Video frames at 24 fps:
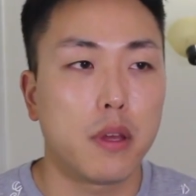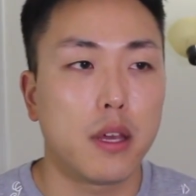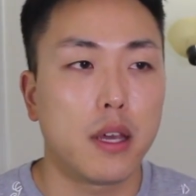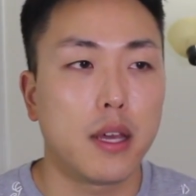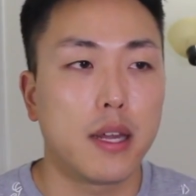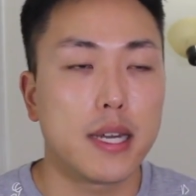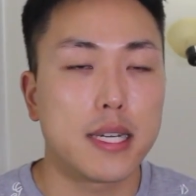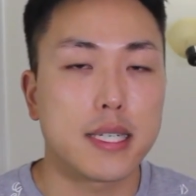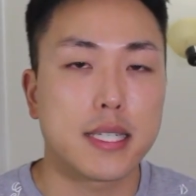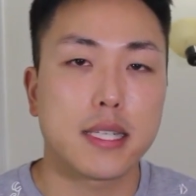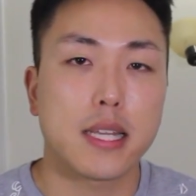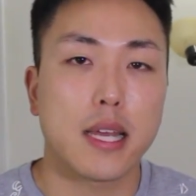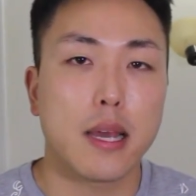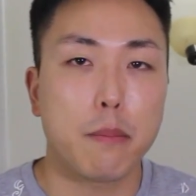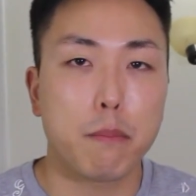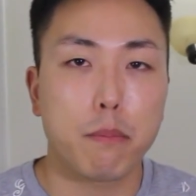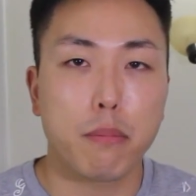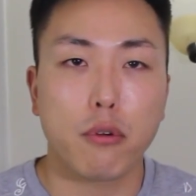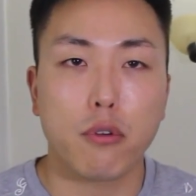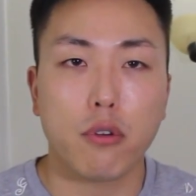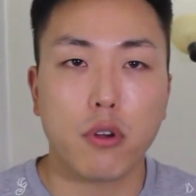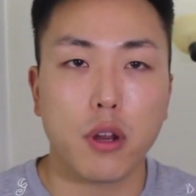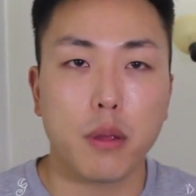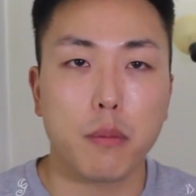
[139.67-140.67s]
It is
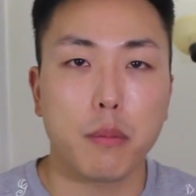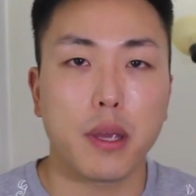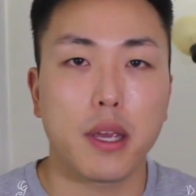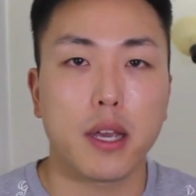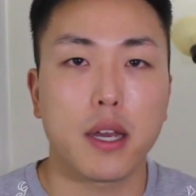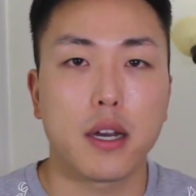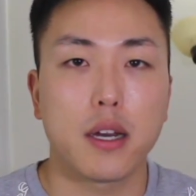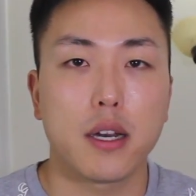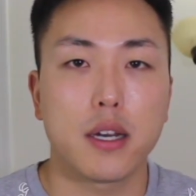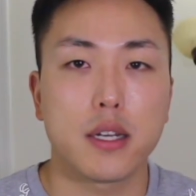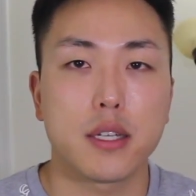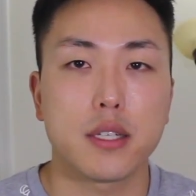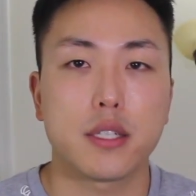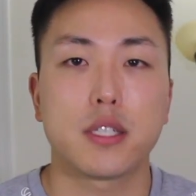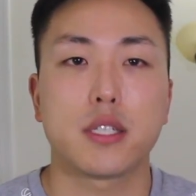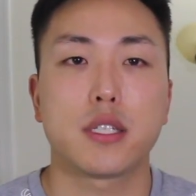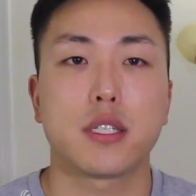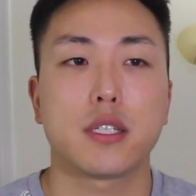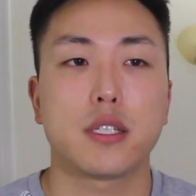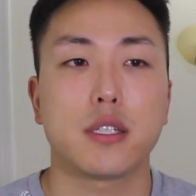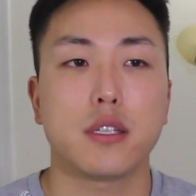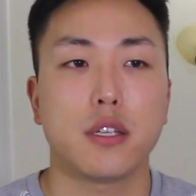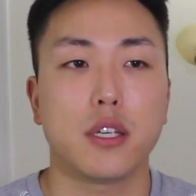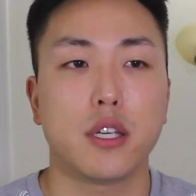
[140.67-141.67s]
temporary
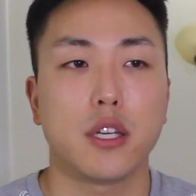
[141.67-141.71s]
because,